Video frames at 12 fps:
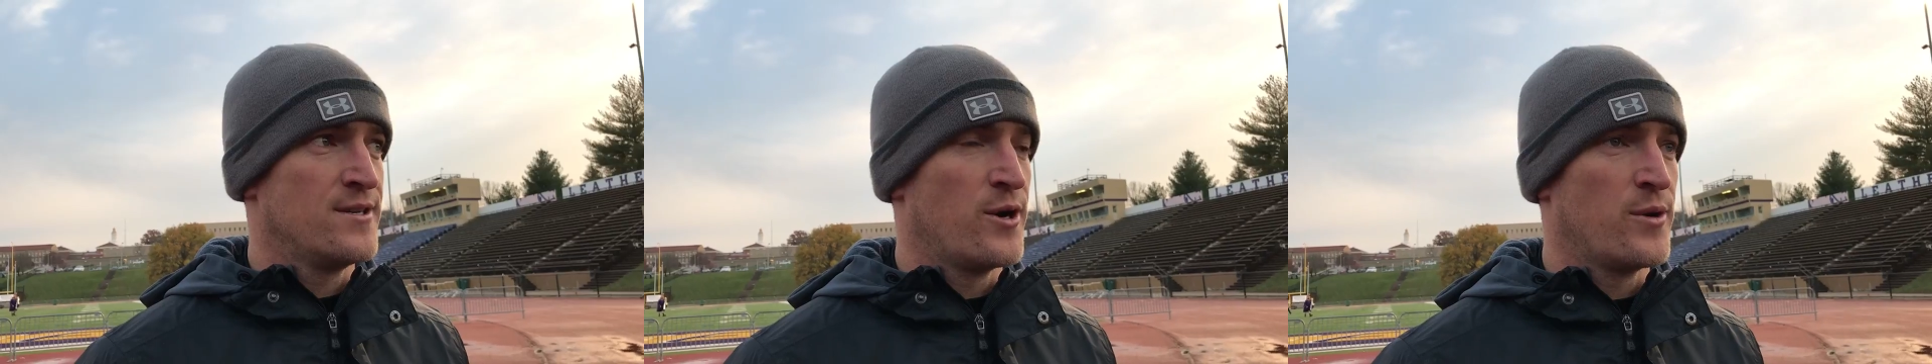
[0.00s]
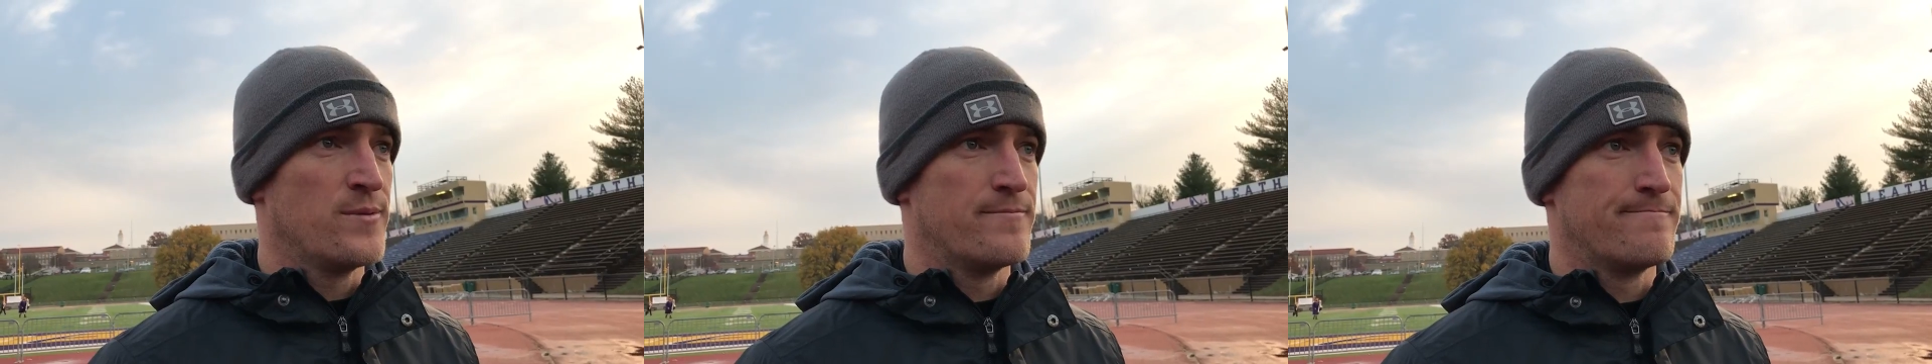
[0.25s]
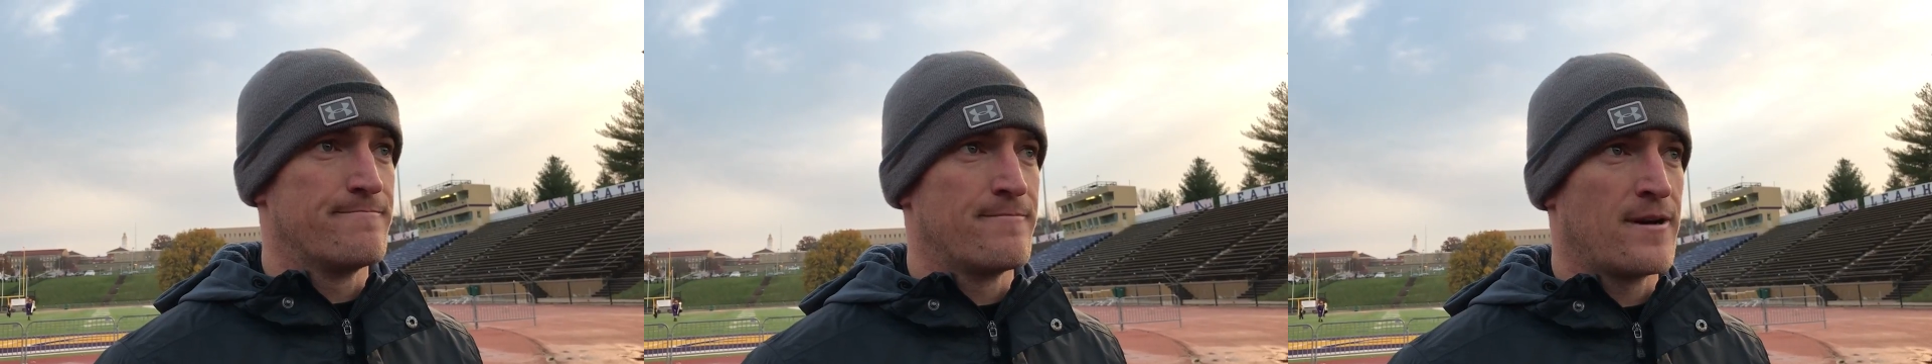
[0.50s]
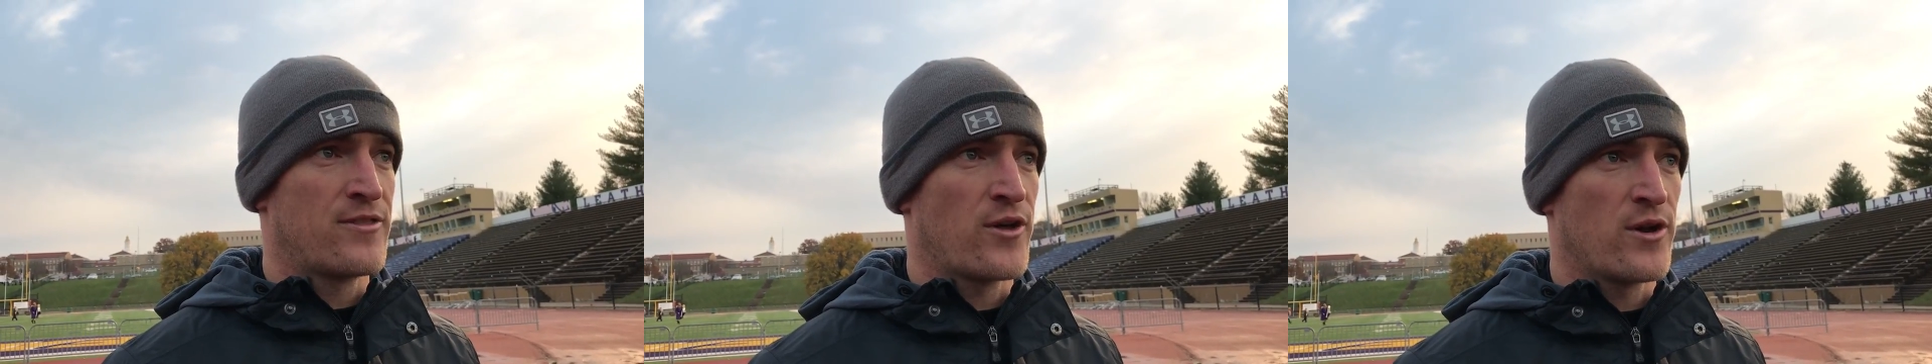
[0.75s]
you know,
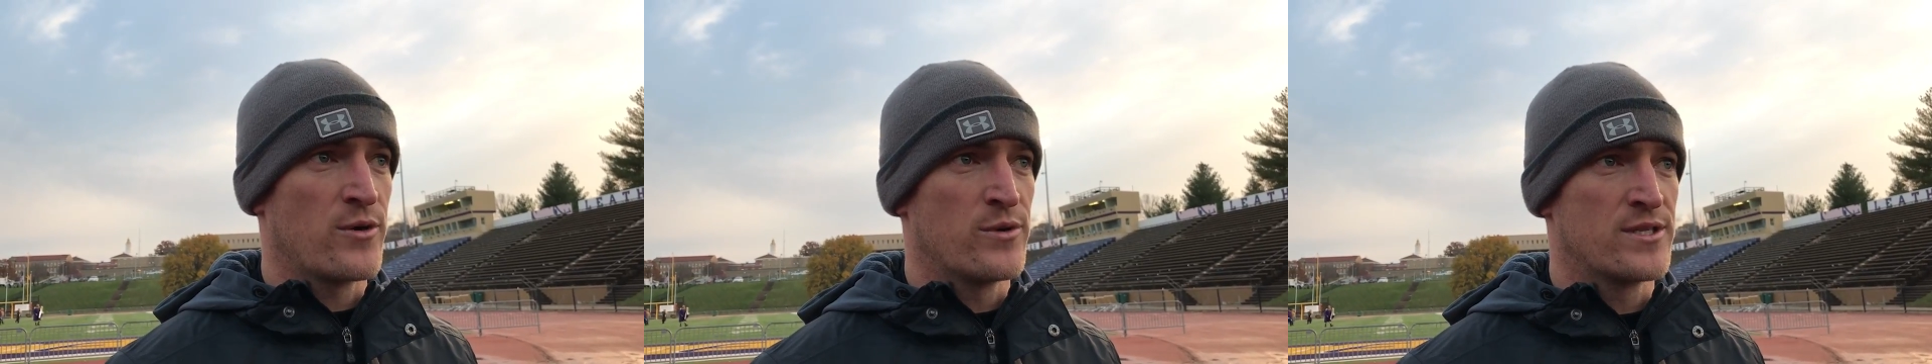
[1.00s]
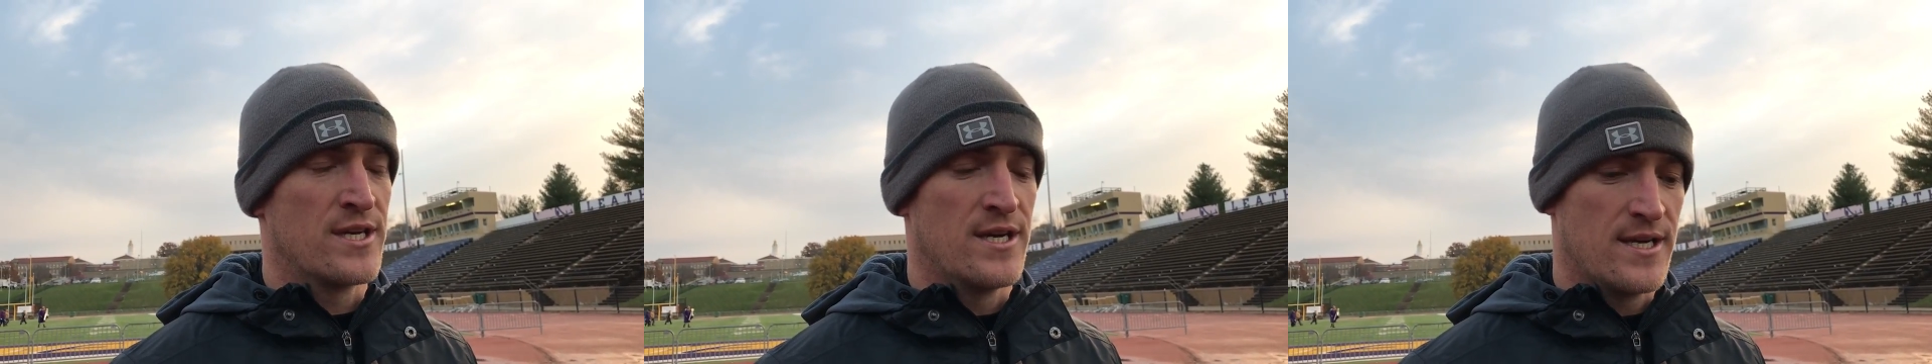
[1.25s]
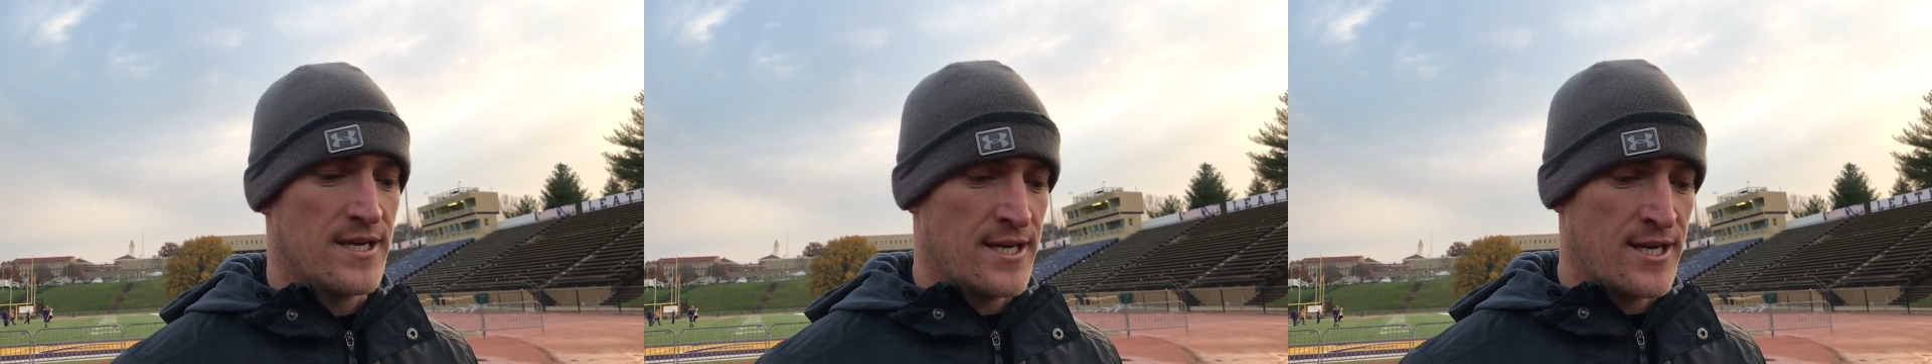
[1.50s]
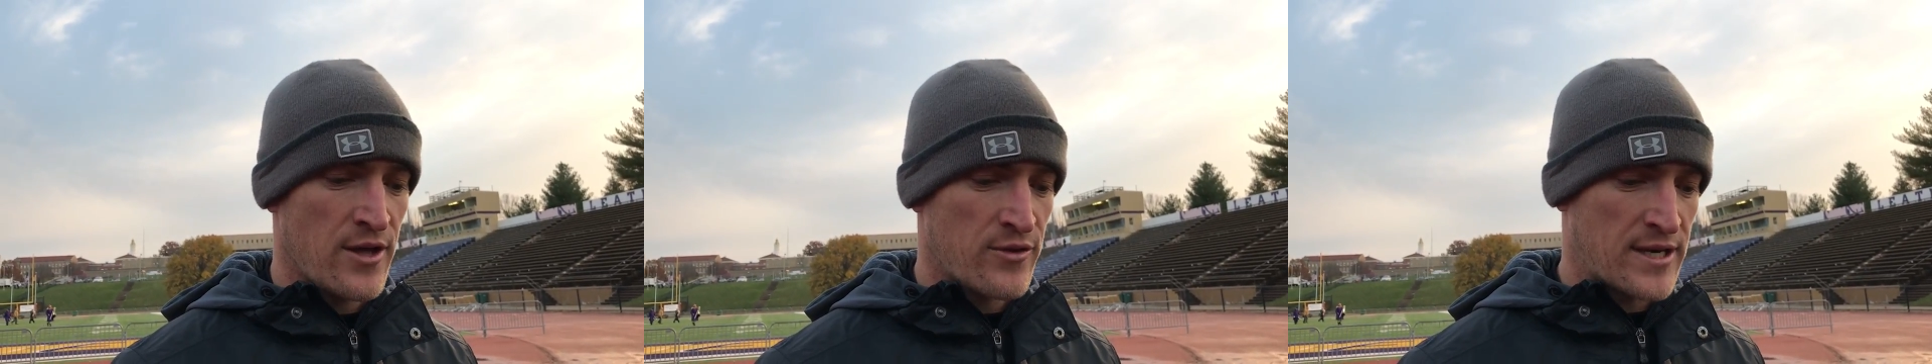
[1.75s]
I thought it was
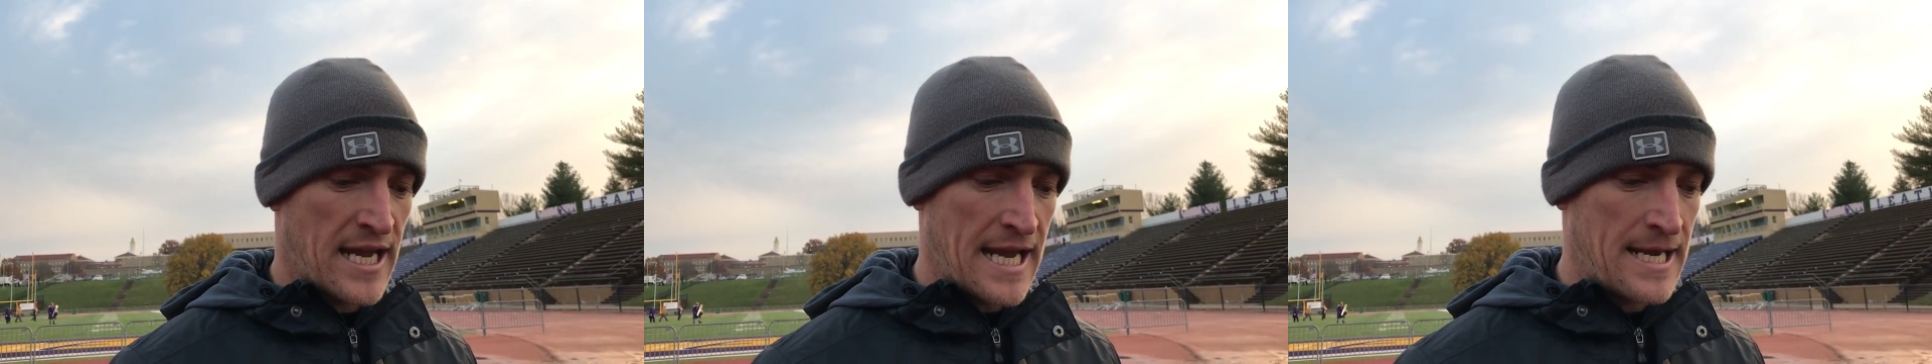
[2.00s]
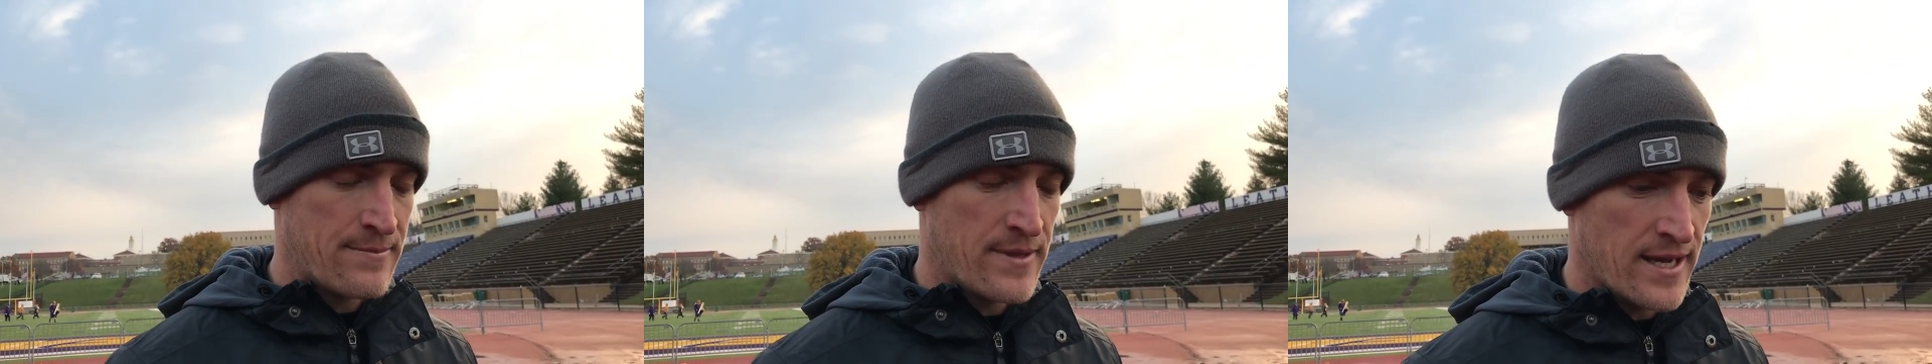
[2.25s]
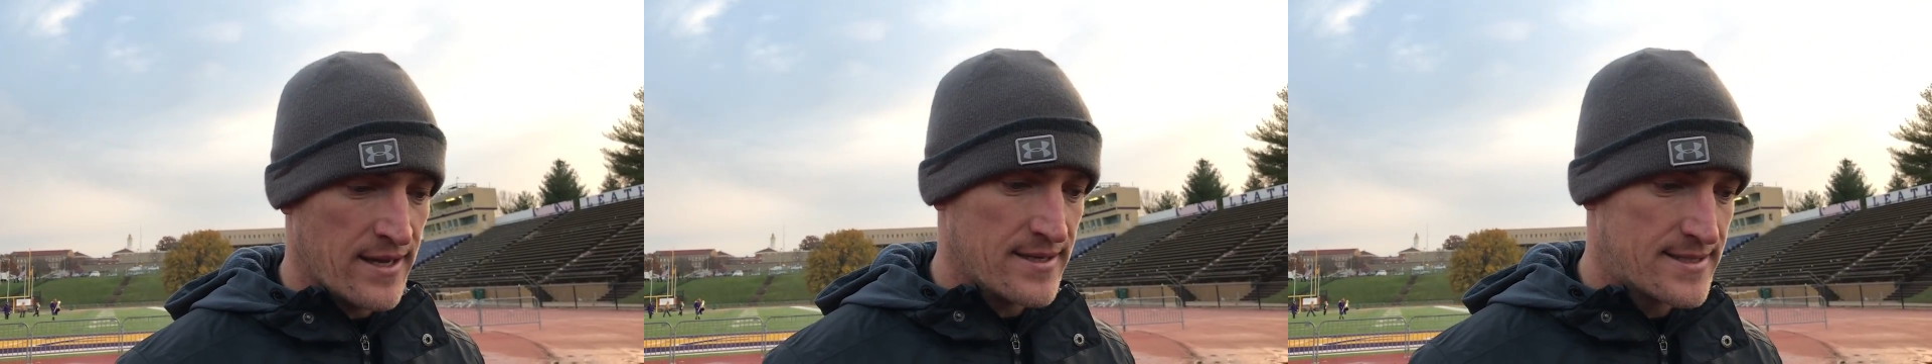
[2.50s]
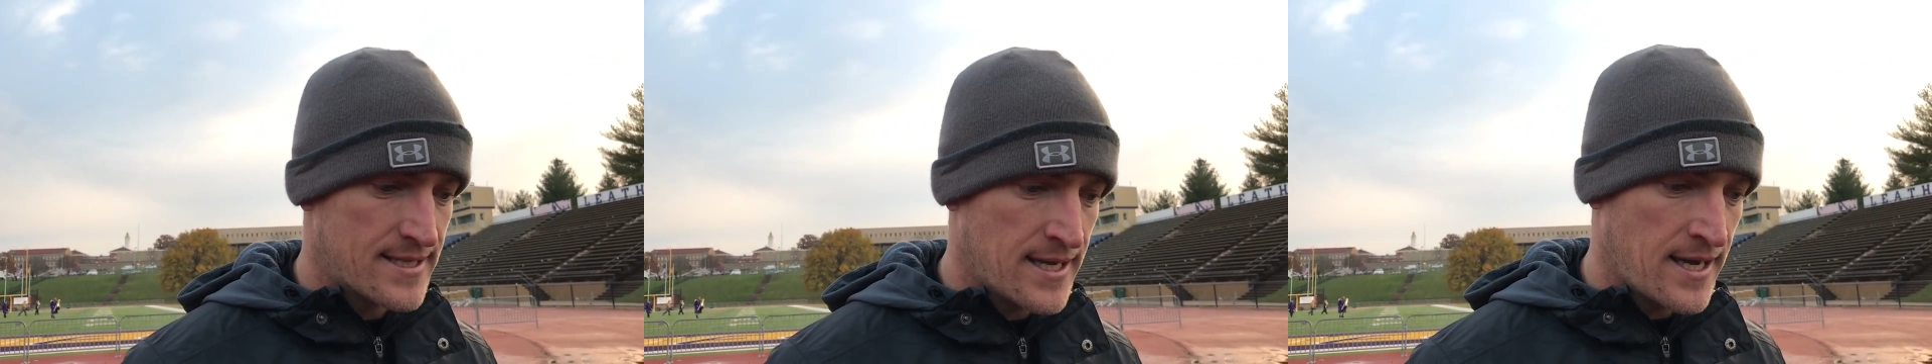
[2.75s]
another game
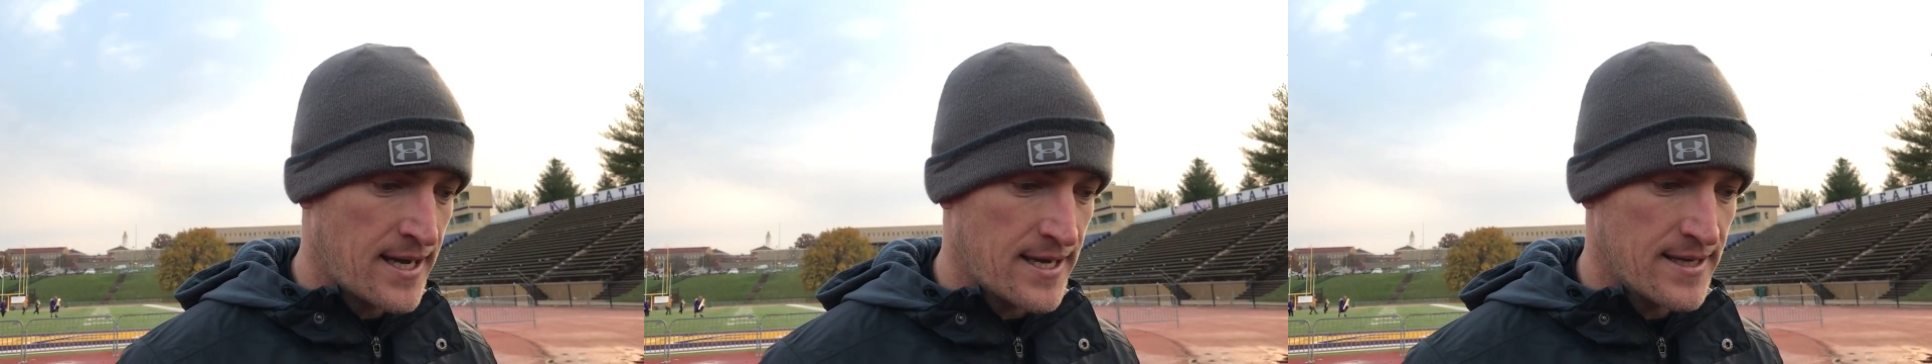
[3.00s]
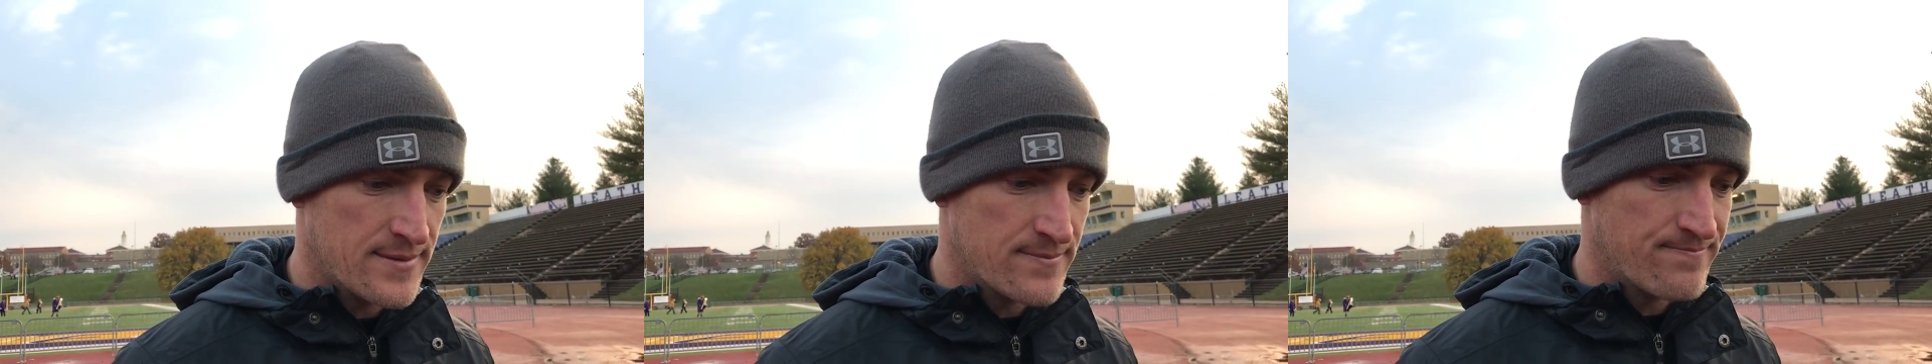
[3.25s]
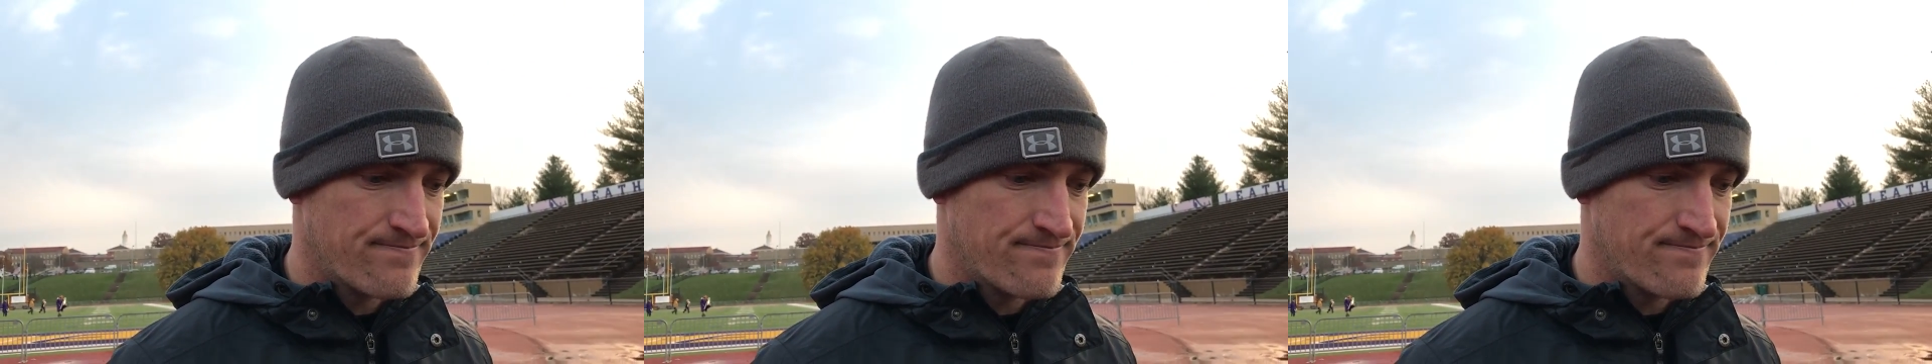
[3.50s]
that